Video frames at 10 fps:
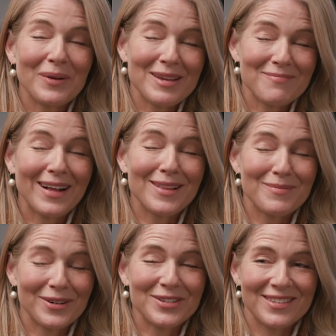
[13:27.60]
you ate
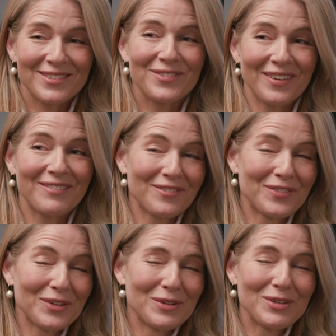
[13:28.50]
Malabar's
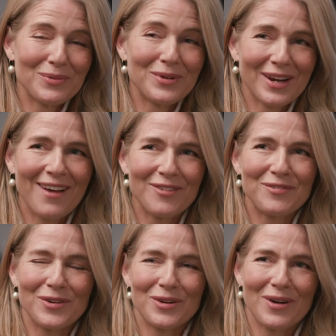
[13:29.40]
food, you would have a
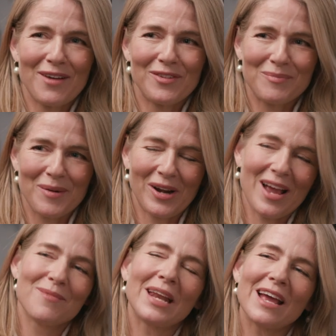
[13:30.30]
photographic memory.
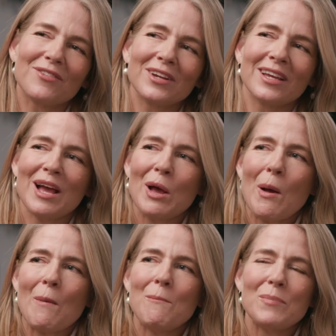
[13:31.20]
I mean, every
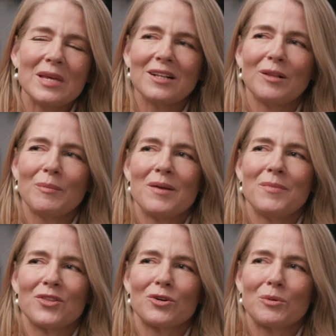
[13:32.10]
meal my
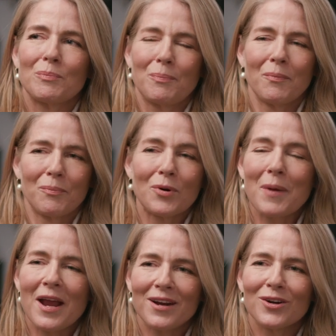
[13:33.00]
mother
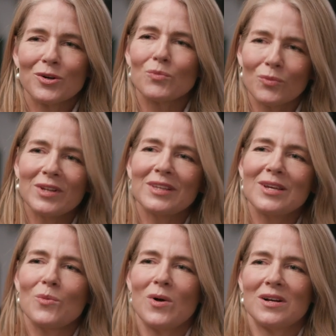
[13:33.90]
prepared
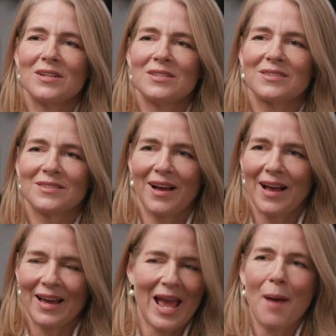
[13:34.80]
really was
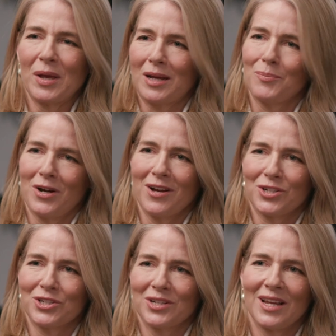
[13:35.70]
an epic
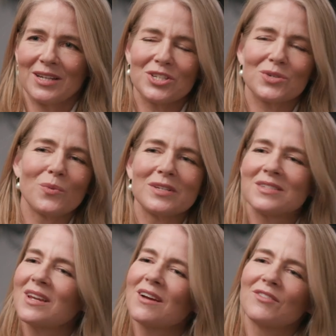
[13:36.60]
production. It just
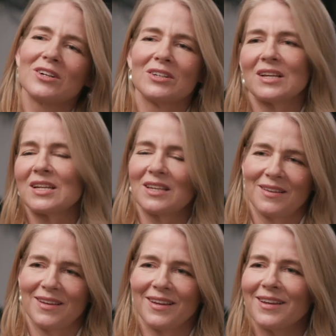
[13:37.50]
was never like,
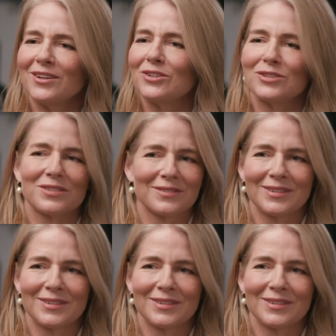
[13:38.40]
here's,